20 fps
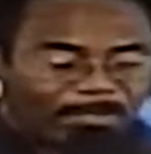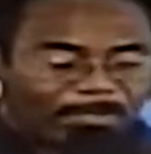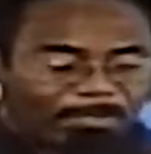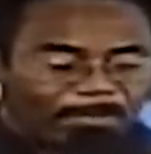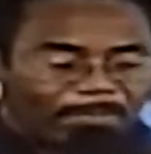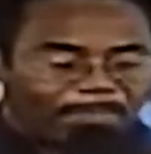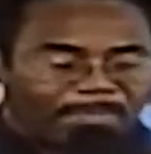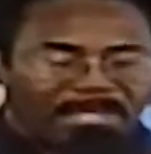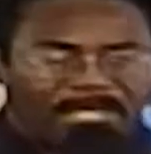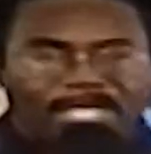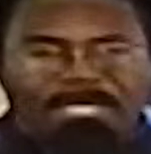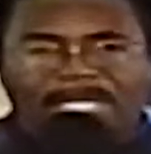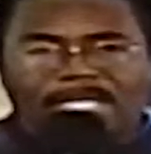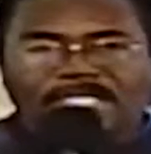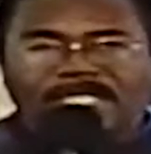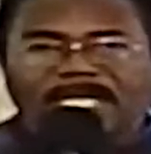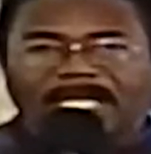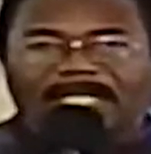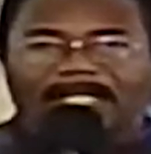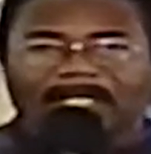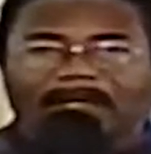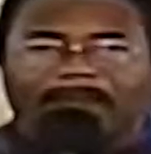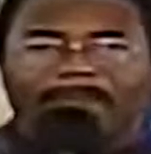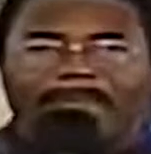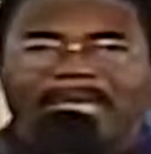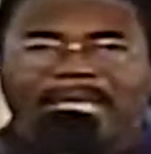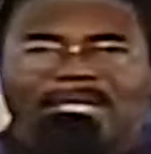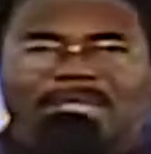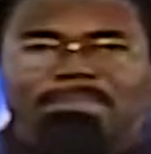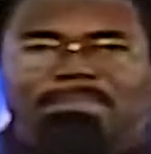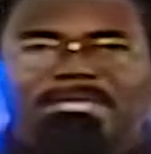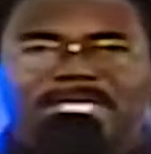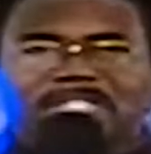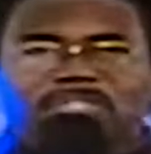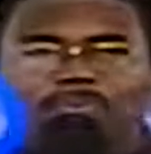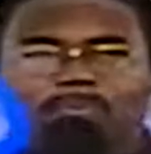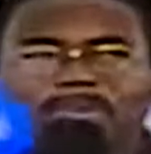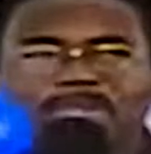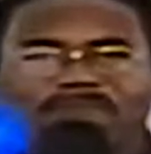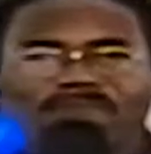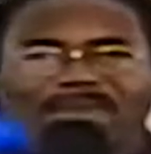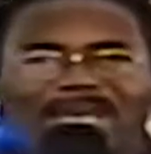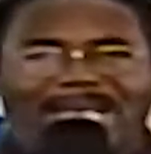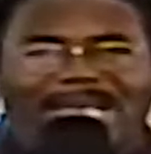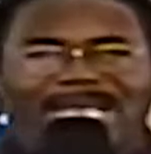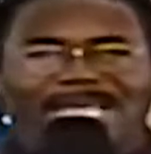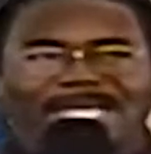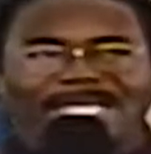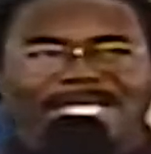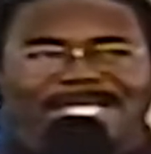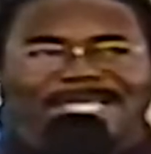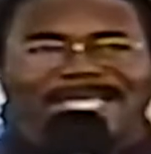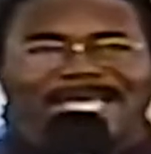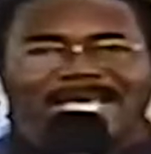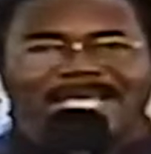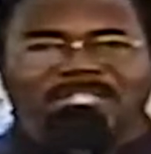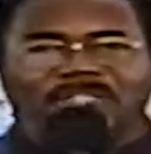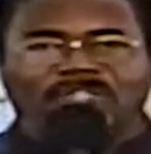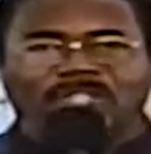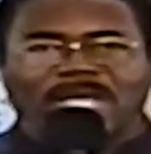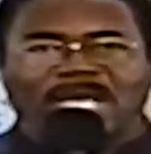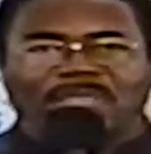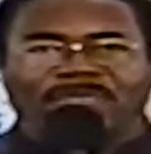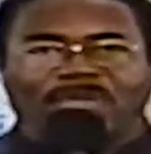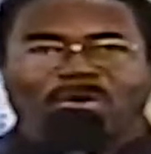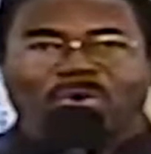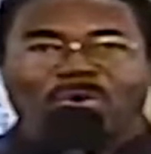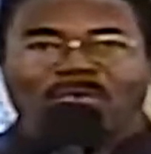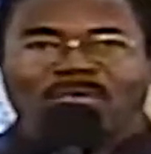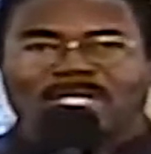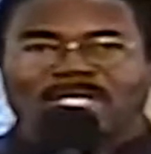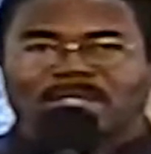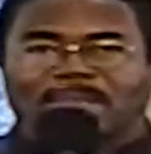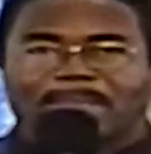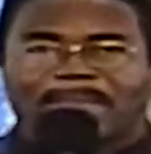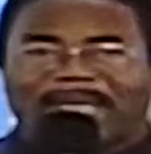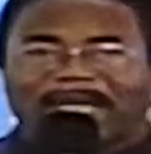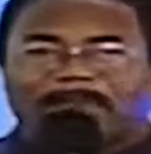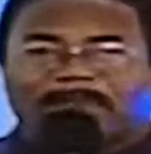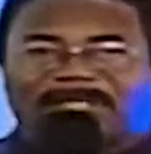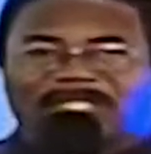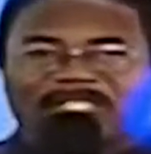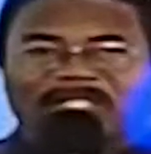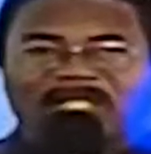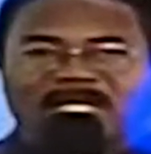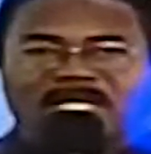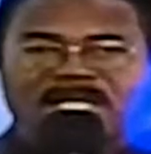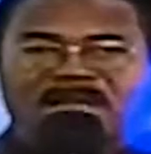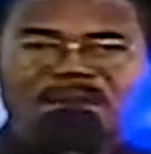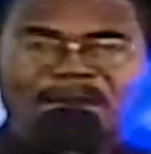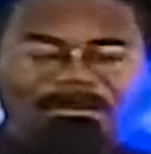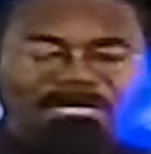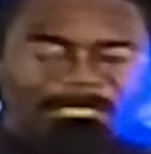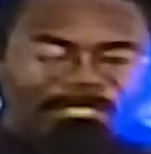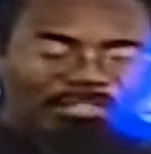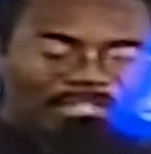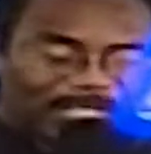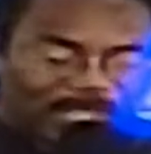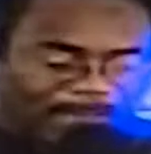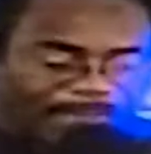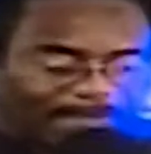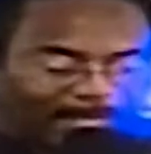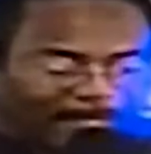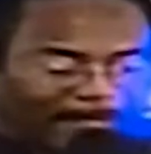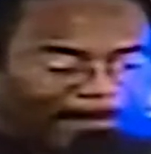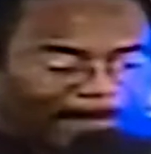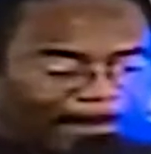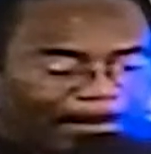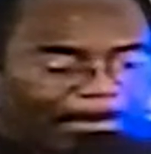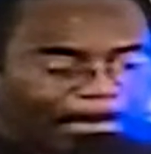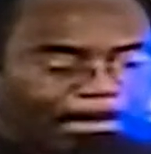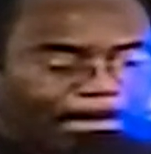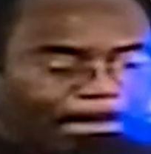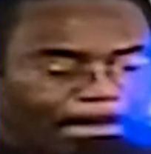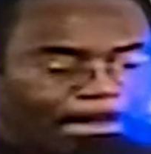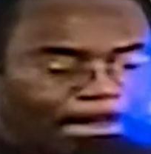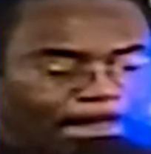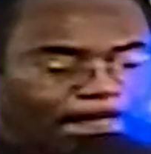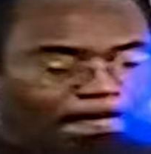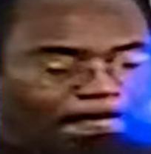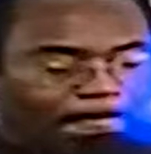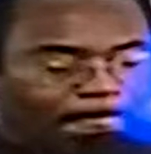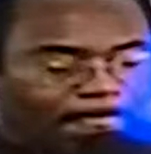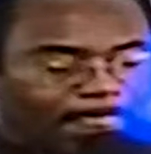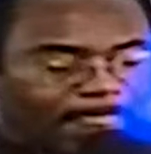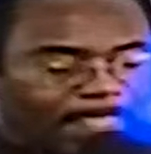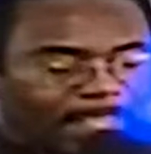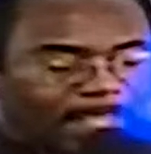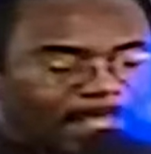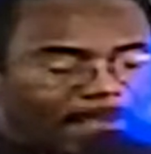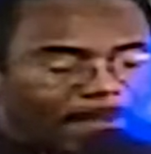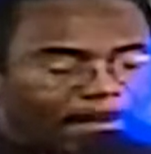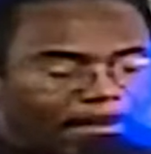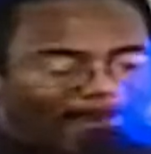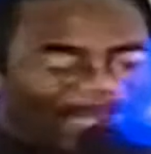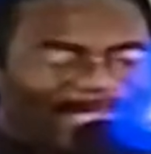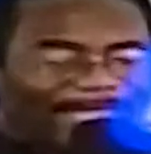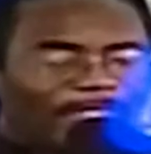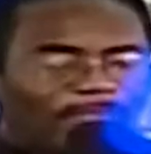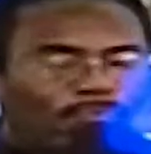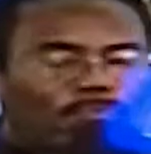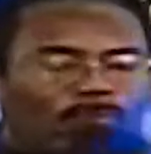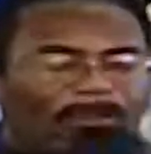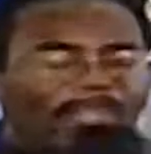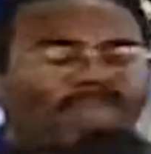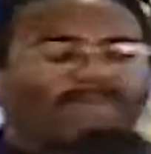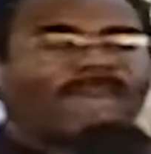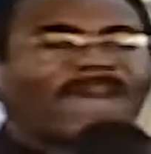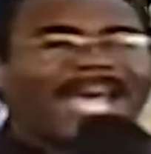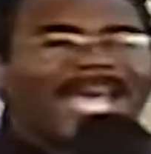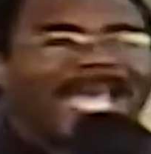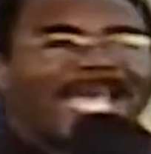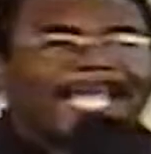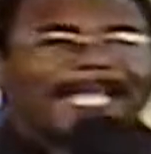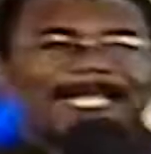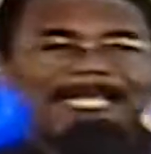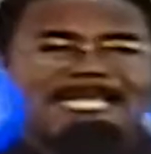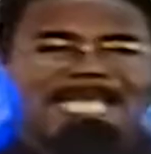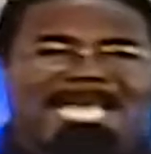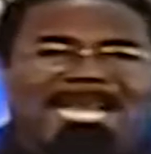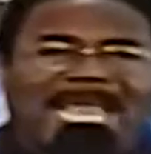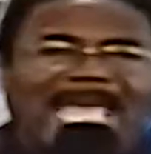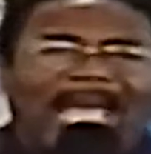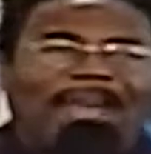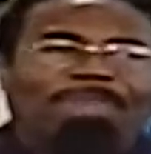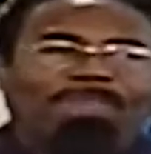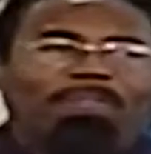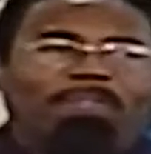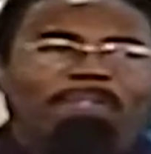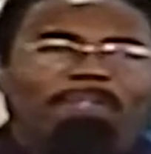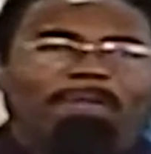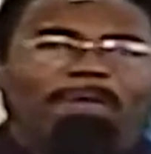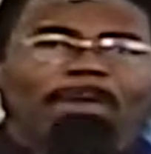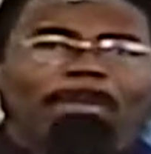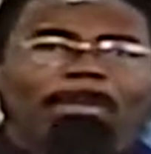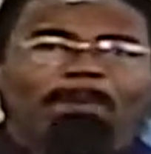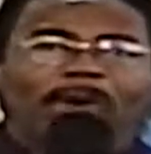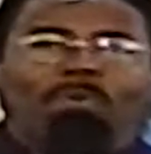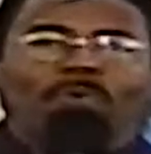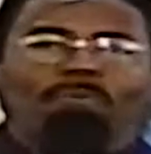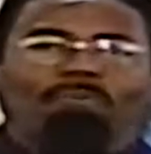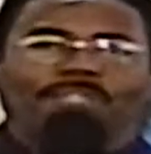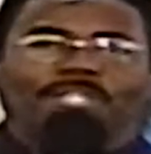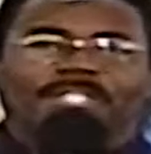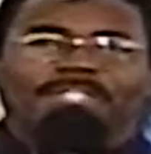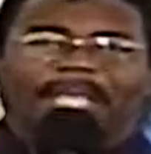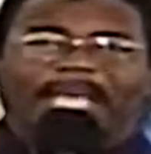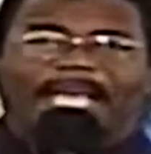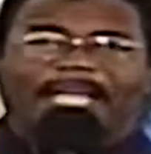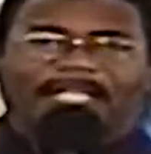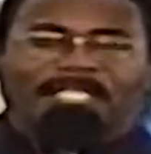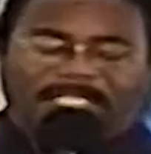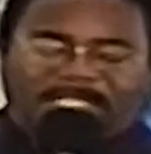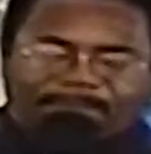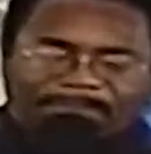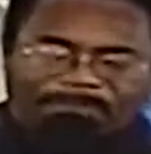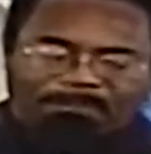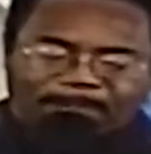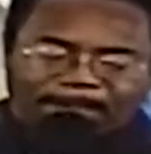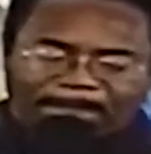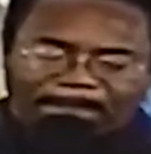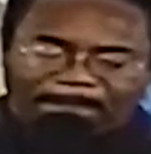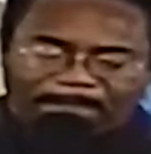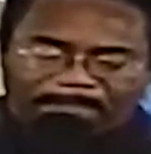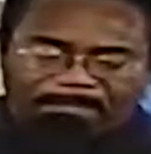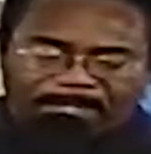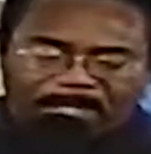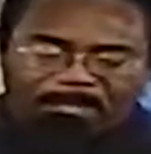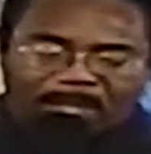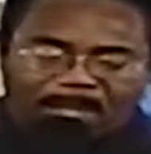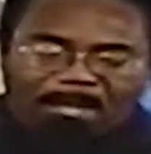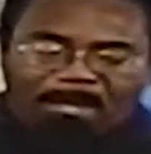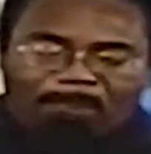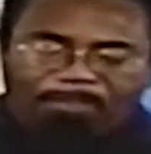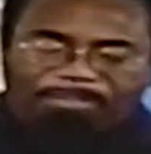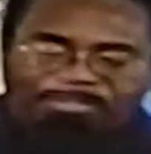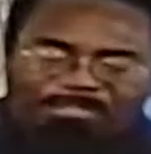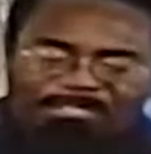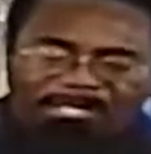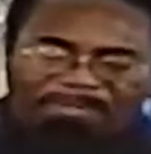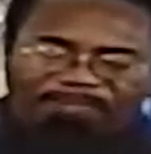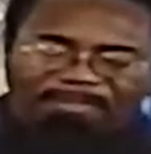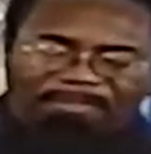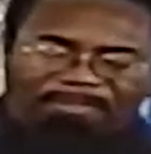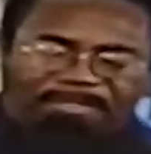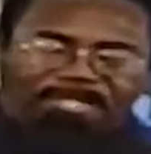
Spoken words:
But in the 10 commandments we find that that is not the only commandments that God has given. But we find that after Moses had given or was given the